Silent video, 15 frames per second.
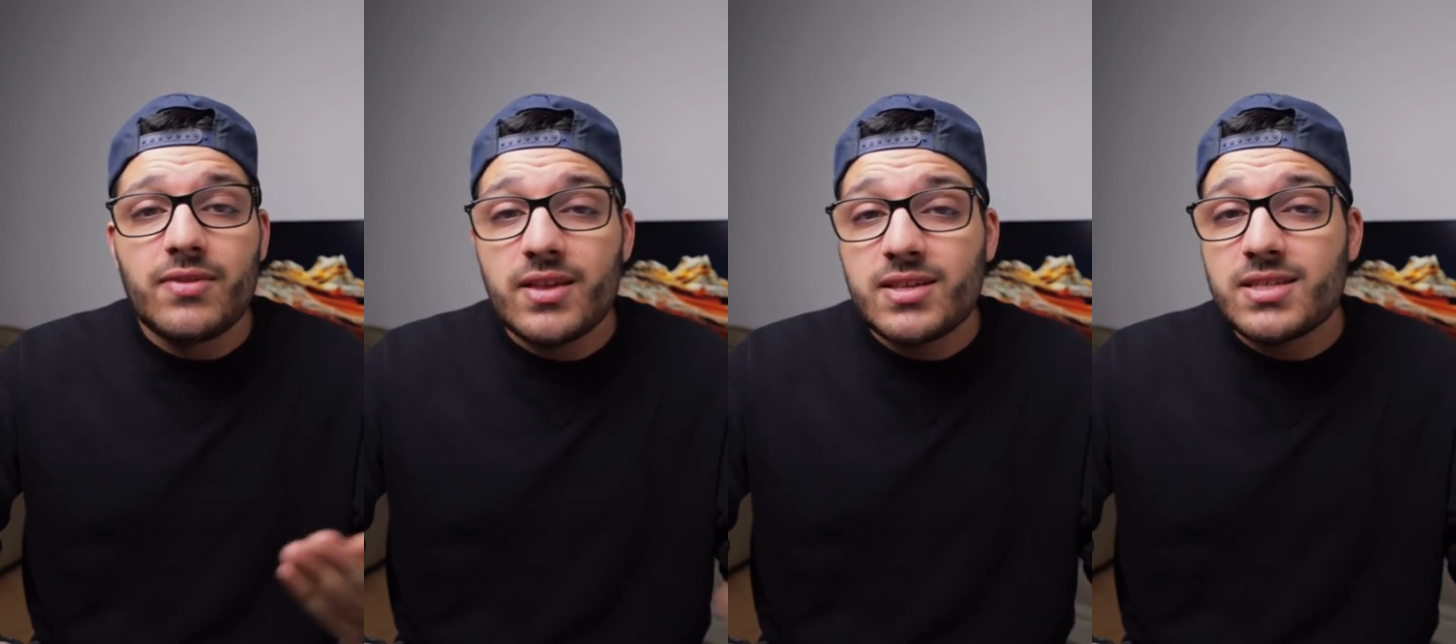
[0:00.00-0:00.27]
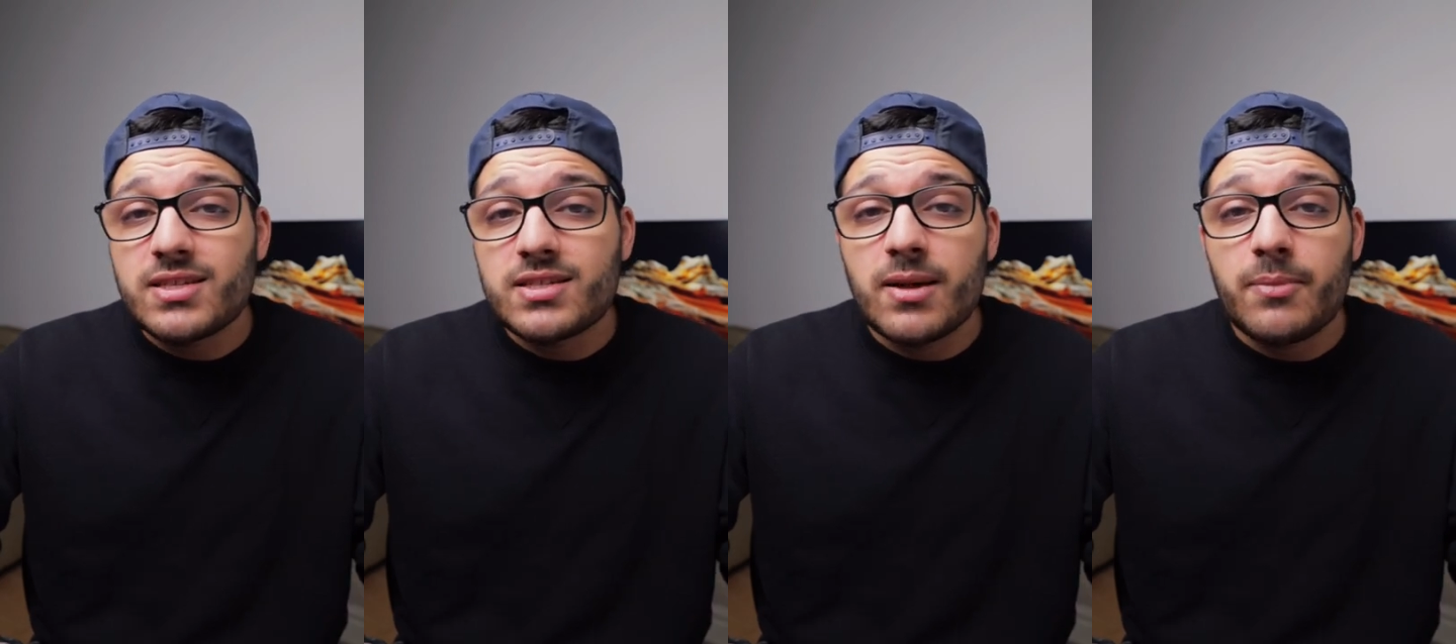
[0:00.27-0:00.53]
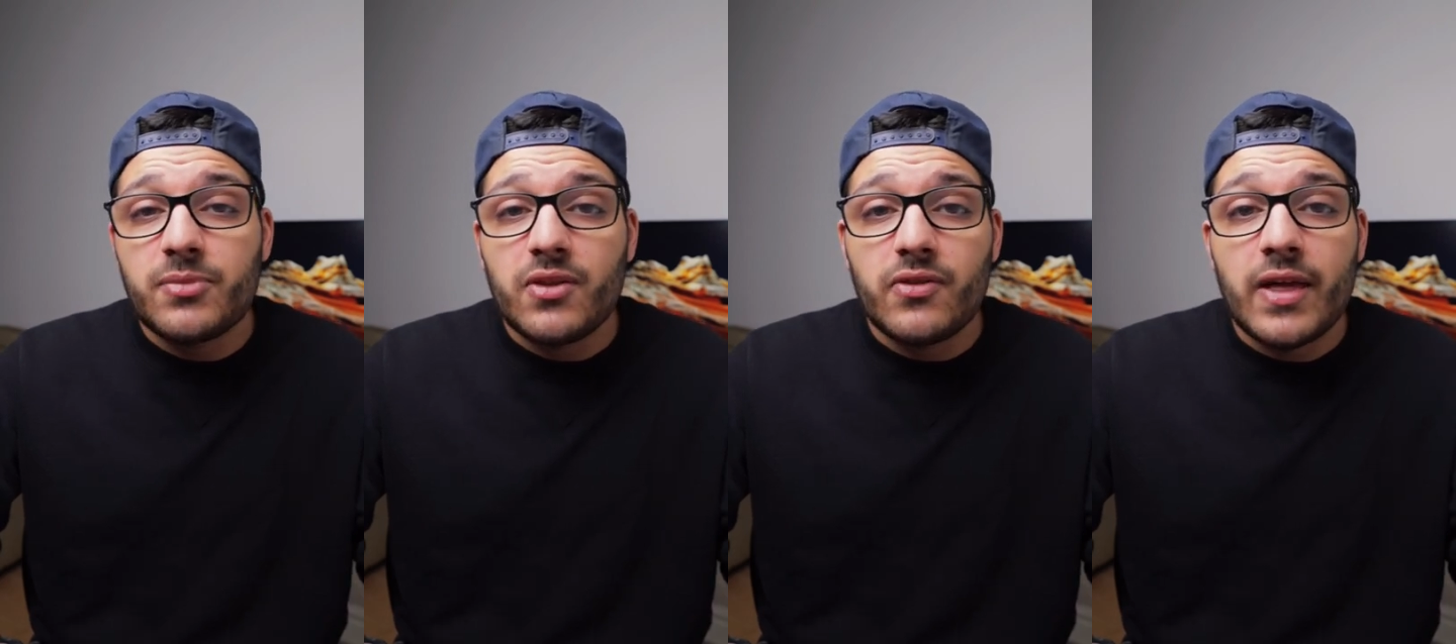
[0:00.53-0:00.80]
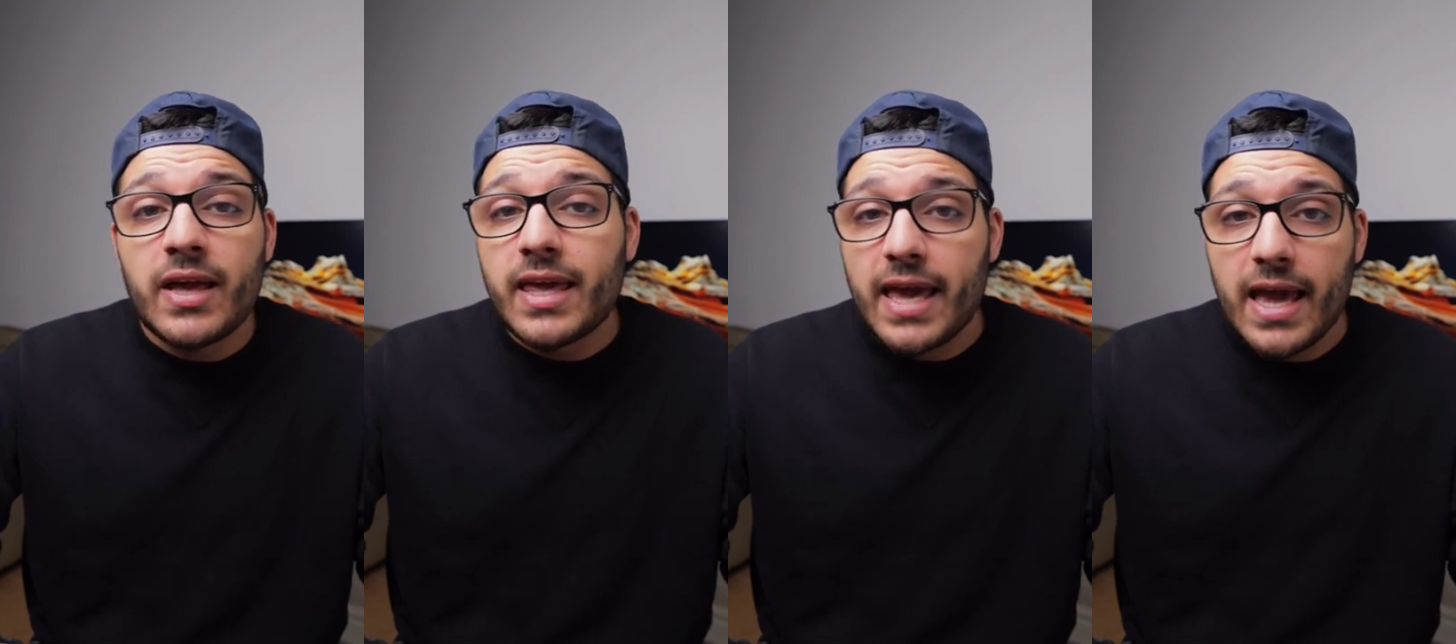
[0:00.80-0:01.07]
This is
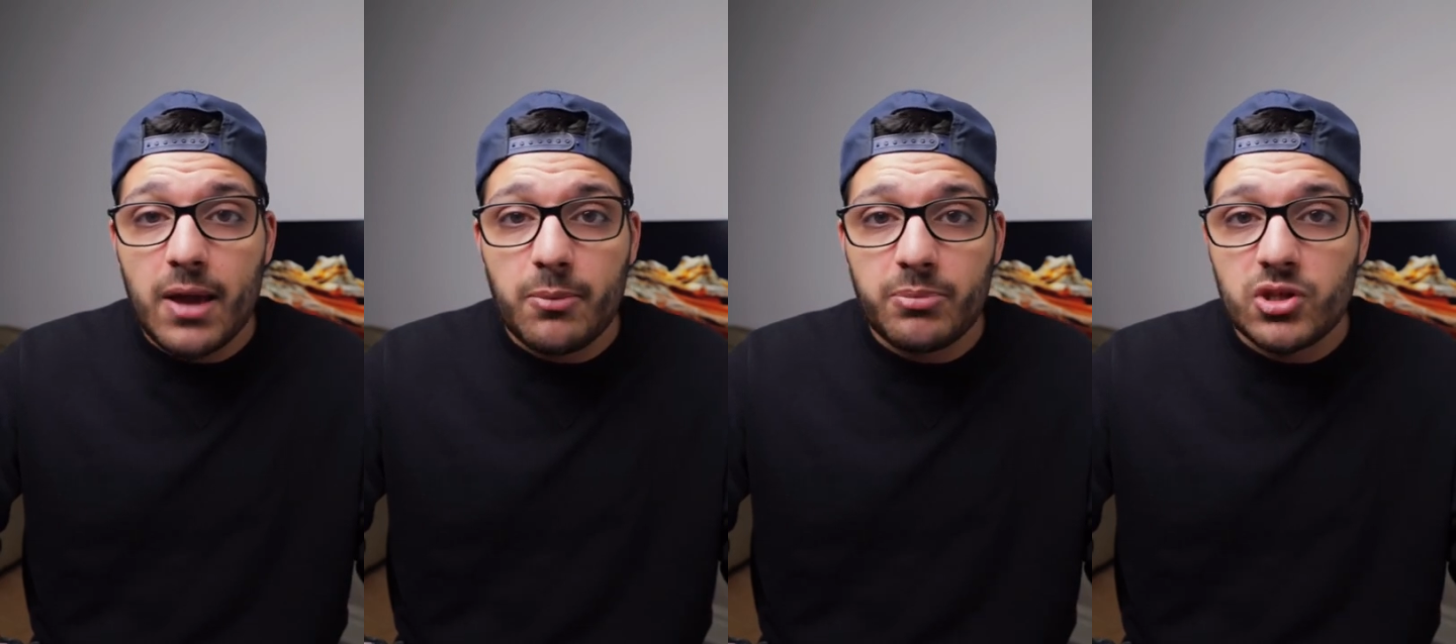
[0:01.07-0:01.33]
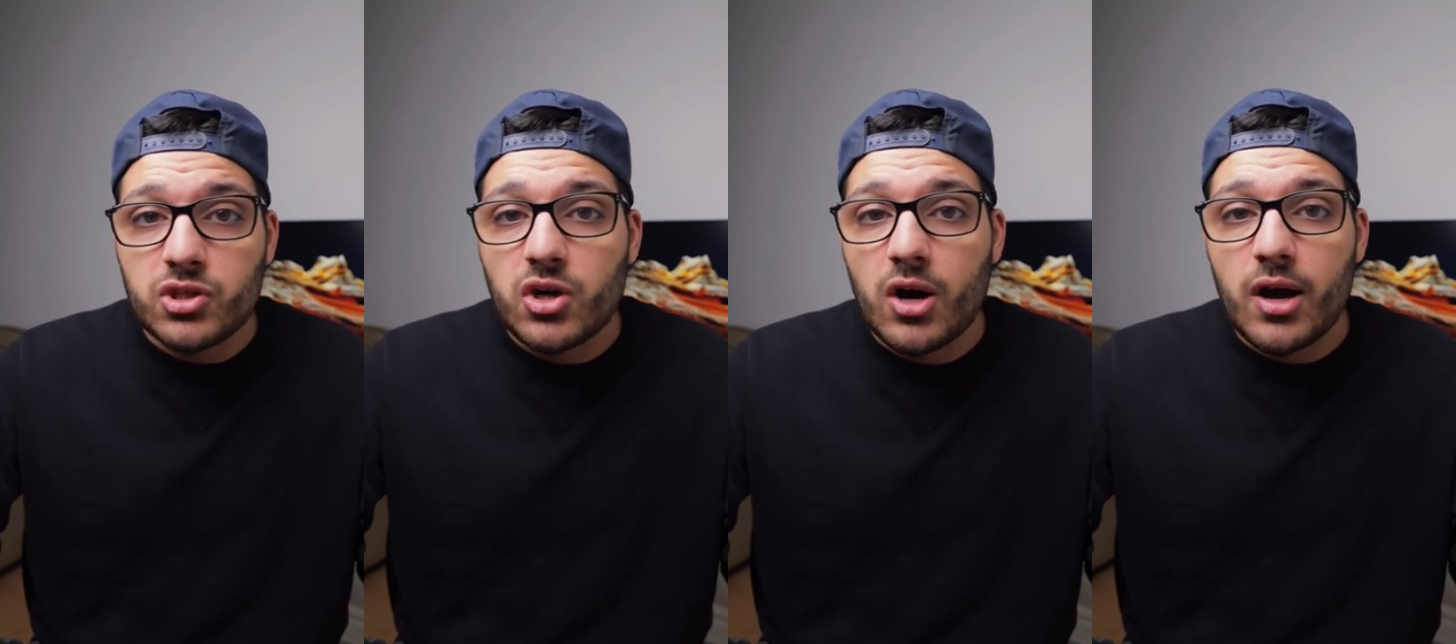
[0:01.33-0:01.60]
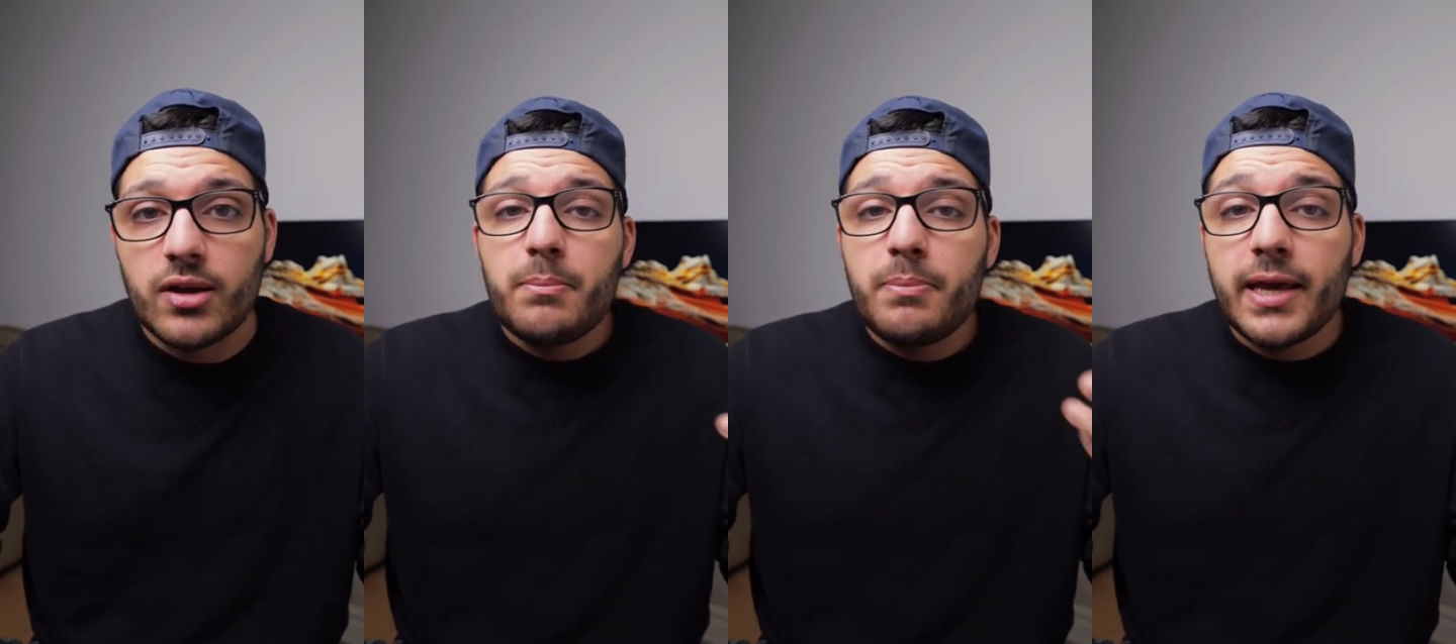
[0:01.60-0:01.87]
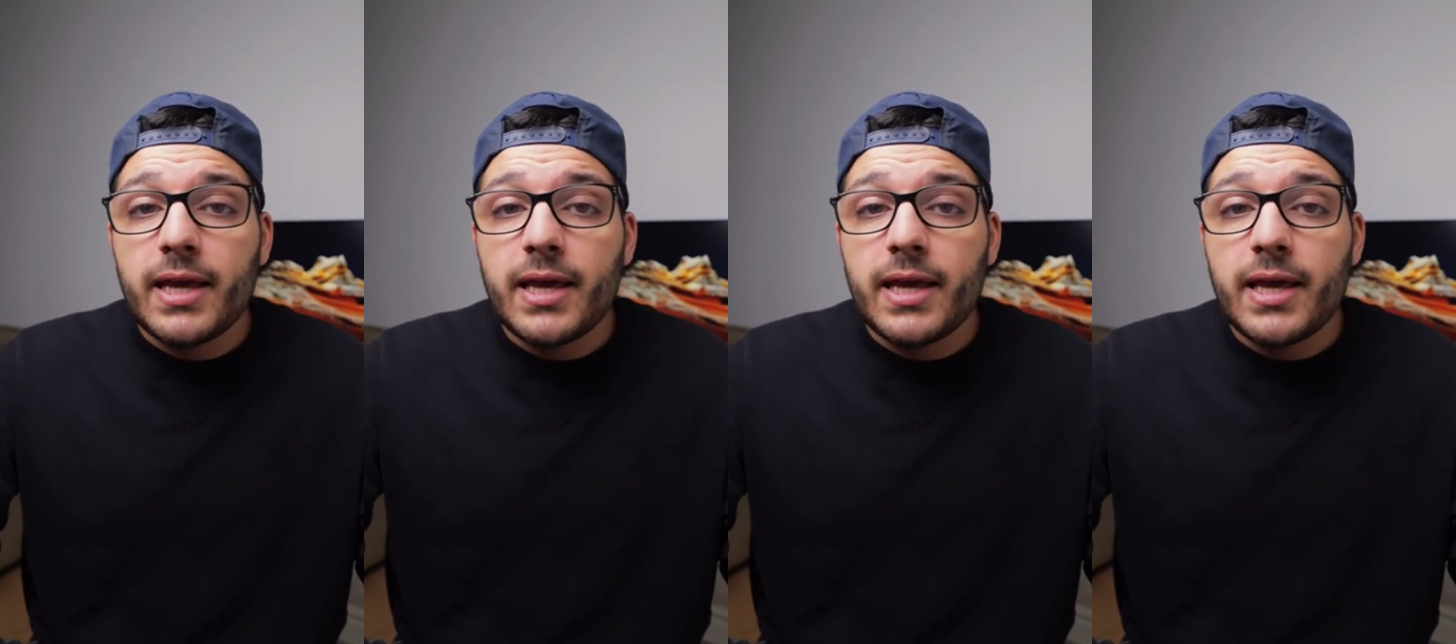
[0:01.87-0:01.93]
something that can't be taught.